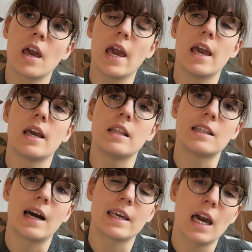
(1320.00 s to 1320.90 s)

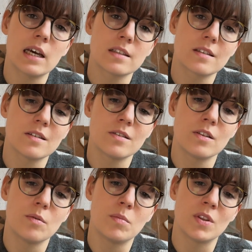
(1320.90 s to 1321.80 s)
And I cast
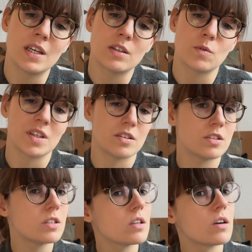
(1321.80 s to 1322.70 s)
on the Monday Sweater
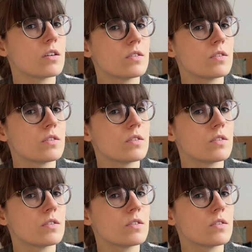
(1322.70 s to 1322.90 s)
Junior,